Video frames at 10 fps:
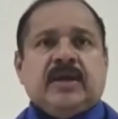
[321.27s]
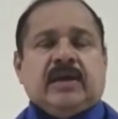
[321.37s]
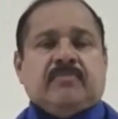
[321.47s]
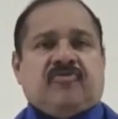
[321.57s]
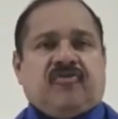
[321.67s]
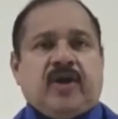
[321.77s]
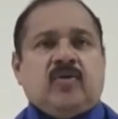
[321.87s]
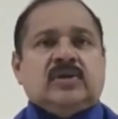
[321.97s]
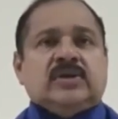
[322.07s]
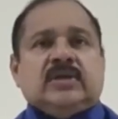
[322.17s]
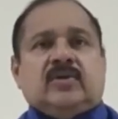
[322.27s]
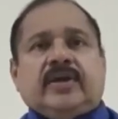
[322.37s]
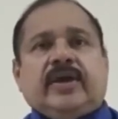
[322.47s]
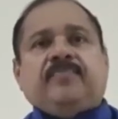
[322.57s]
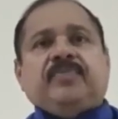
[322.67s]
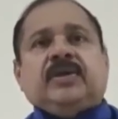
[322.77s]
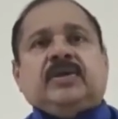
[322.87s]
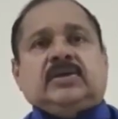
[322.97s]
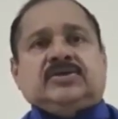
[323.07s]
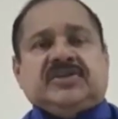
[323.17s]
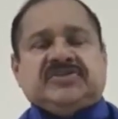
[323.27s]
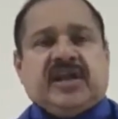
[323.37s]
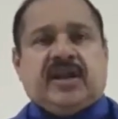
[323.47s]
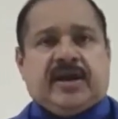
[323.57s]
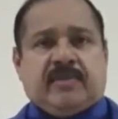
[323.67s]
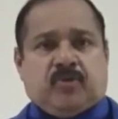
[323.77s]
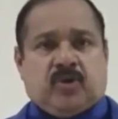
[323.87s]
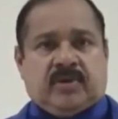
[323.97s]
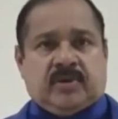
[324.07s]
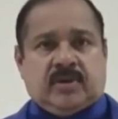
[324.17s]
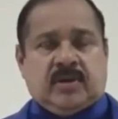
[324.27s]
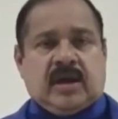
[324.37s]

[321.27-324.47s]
Number 5, okay, seasonal unemployment,